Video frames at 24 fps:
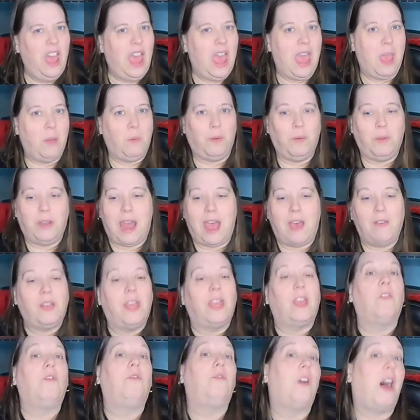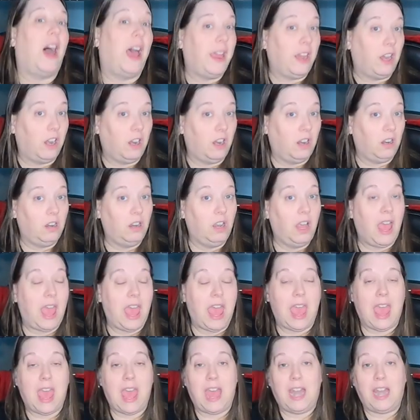and we would have like a fire
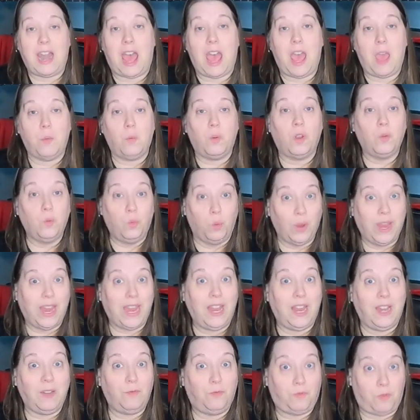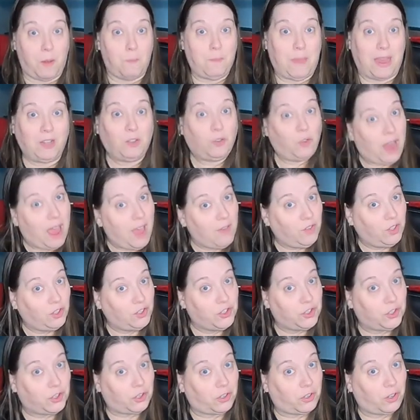and I would read from my travel
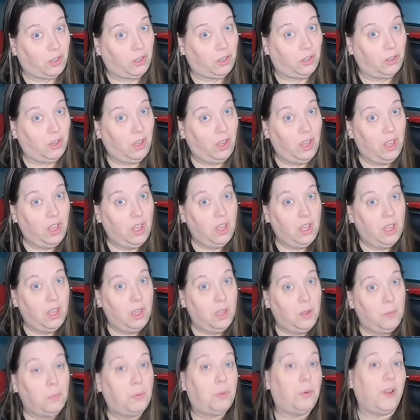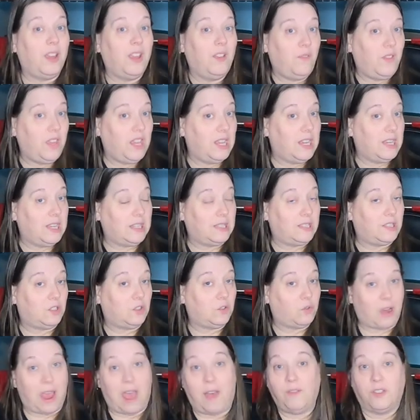journal previous
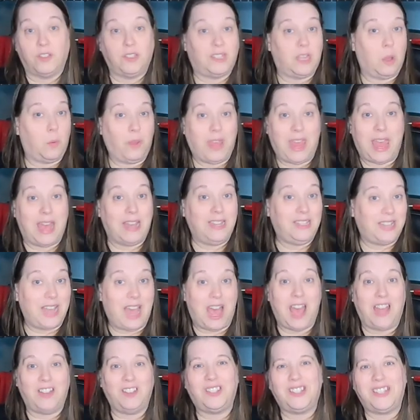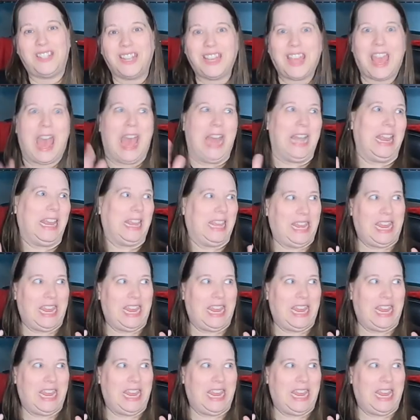travels that we had done just to kind of